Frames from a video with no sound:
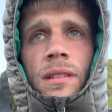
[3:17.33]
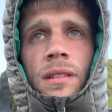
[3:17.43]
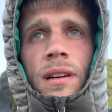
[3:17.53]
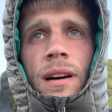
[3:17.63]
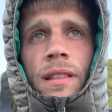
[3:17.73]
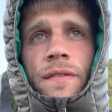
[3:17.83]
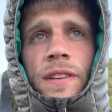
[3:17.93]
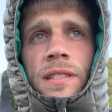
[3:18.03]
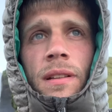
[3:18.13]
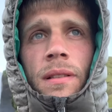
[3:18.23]
uh, the
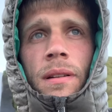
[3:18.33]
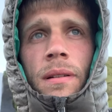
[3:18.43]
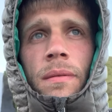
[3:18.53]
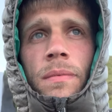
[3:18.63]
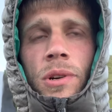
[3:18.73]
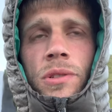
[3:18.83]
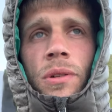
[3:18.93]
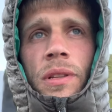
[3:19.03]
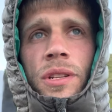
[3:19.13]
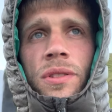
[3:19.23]
Feast of the Most
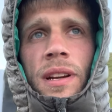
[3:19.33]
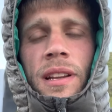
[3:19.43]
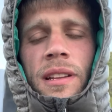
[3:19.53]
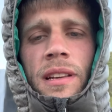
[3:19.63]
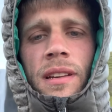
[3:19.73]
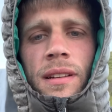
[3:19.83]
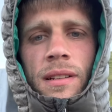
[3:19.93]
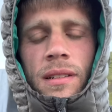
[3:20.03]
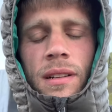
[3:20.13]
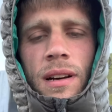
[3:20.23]
Holy Trinity.
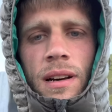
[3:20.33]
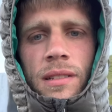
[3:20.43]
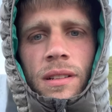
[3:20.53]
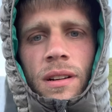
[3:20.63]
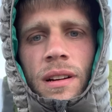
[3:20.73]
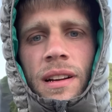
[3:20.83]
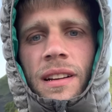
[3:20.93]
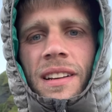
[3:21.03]
Uh, sorry.